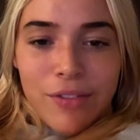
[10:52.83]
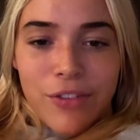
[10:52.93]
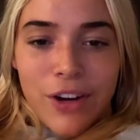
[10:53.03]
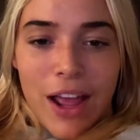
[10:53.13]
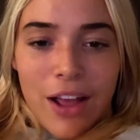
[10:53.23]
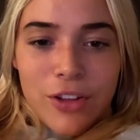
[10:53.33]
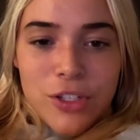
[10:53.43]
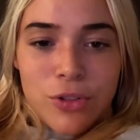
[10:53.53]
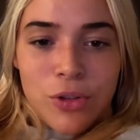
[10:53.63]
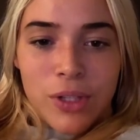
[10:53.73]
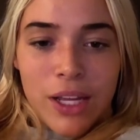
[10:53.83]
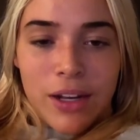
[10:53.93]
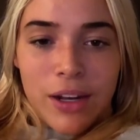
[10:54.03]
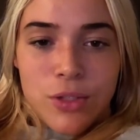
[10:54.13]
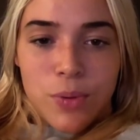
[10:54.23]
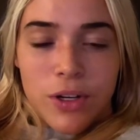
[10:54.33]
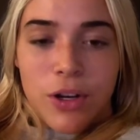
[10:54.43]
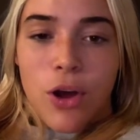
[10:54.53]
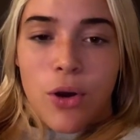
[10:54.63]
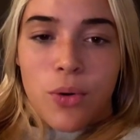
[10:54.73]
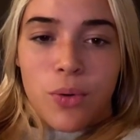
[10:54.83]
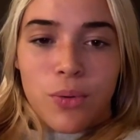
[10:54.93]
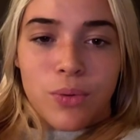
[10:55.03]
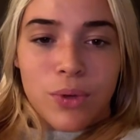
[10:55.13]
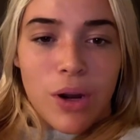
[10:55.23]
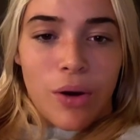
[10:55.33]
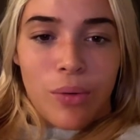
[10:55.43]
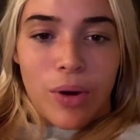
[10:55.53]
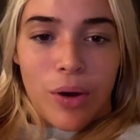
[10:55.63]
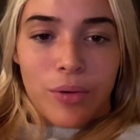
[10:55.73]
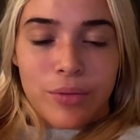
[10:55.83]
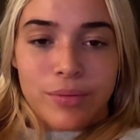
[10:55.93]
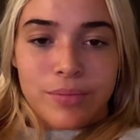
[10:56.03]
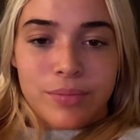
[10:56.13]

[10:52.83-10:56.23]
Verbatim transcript: Forget LSU. Tulane is where. No, no, no.